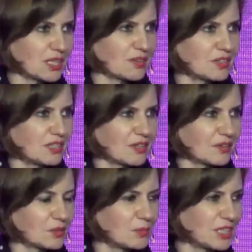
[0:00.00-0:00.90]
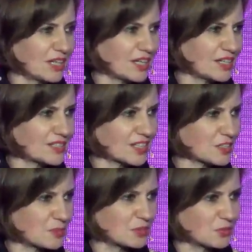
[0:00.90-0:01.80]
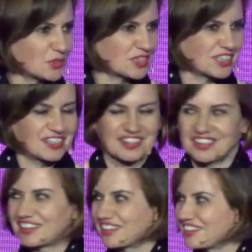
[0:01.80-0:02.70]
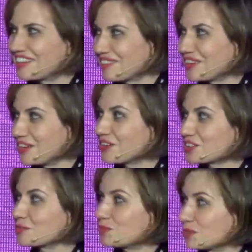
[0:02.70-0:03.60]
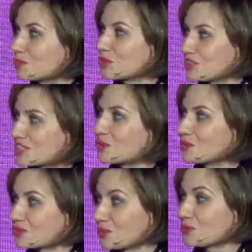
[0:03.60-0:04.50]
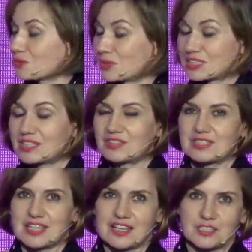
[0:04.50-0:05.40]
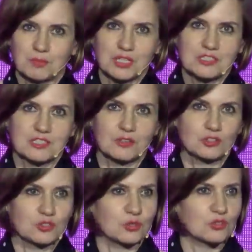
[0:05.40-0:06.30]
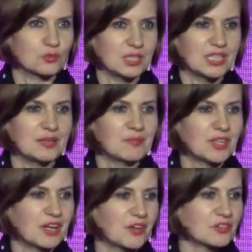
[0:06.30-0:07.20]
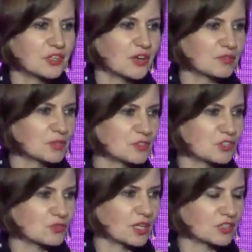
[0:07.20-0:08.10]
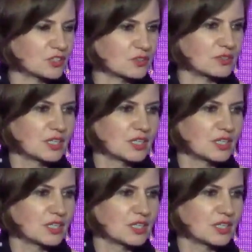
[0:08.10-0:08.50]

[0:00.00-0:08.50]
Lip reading: and the BIS has been working a lot and pinpointing already these aspects, so to agree on the governance structure.